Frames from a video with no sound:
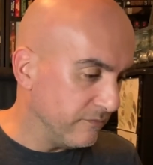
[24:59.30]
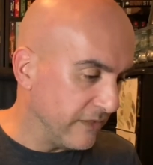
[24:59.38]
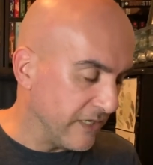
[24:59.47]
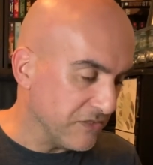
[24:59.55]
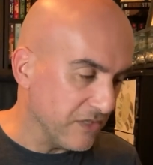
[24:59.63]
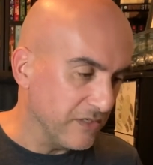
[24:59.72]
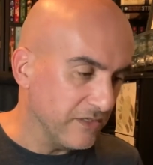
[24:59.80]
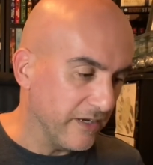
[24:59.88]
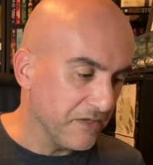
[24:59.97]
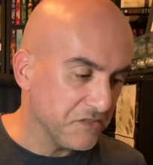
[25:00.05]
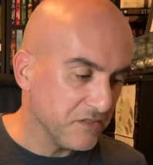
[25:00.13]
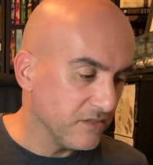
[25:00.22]
because of the
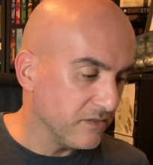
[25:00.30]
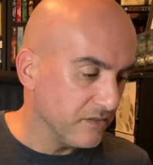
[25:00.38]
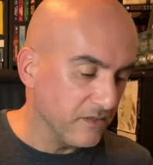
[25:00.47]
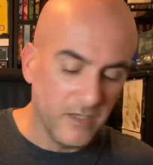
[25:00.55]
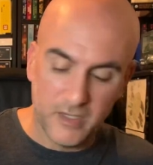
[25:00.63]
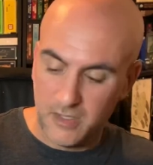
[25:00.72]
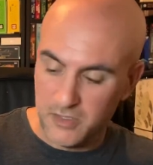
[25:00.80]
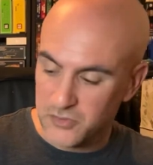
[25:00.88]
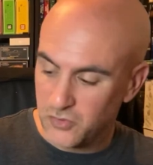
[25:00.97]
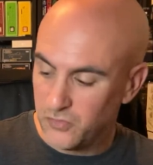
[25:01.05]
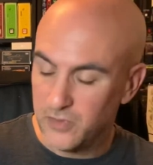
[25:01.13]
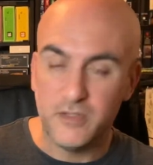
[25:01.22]
dust.
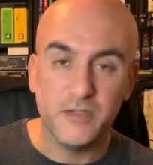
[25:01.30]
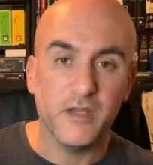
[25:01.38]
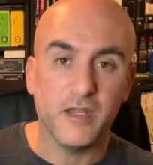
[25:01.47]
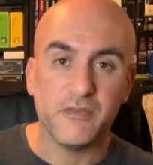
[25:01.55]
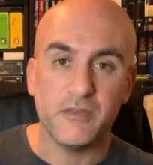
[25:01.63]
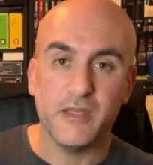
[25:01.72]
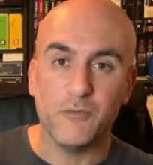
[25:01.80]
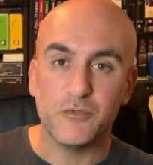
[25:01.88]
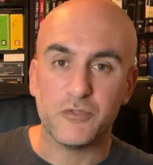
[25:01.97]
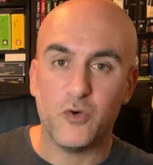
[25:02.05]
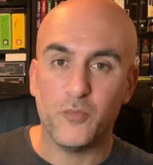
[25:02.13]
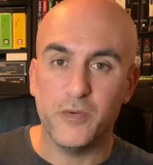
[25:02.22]
Certainly nothing that was
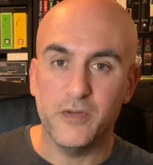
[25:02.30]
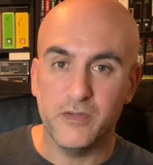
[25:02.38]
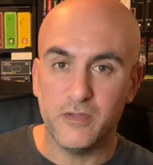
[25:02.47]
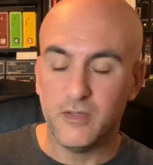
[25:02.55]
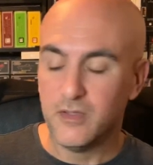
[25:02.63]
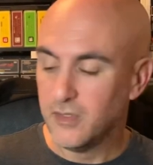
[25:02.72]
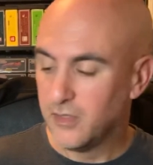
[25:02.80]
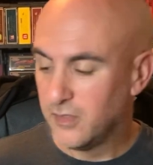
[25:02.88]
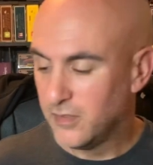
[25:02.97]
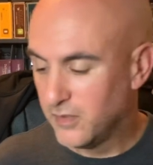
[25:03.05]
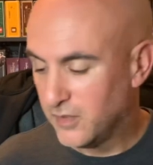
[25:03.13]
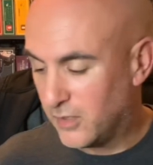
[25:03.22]
opened
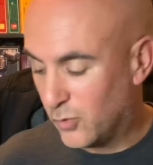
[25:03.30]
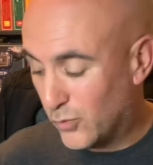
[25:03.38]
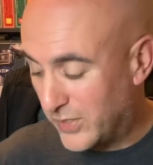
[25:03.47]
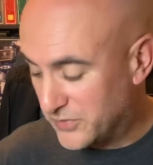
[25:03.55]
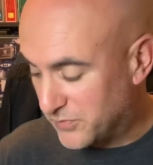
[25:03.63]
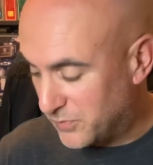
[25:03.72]
in quite some